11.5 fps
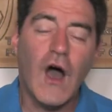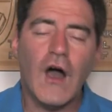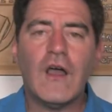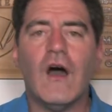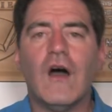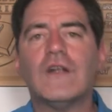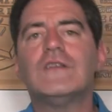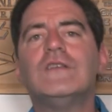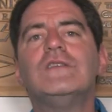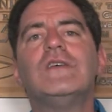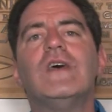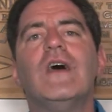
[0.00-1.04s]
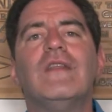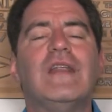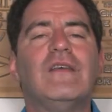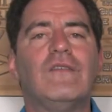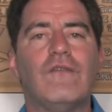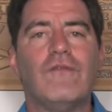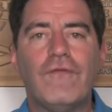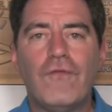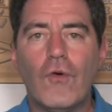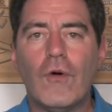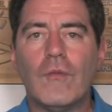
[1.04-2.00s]
a conscience that is
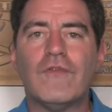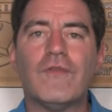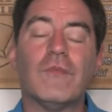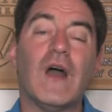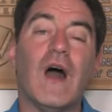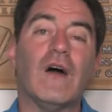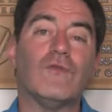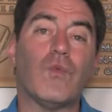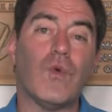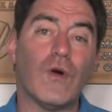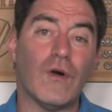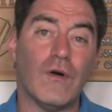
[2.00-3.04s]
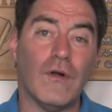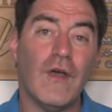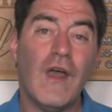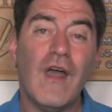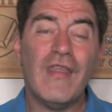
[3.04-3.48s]
informed from God's Word.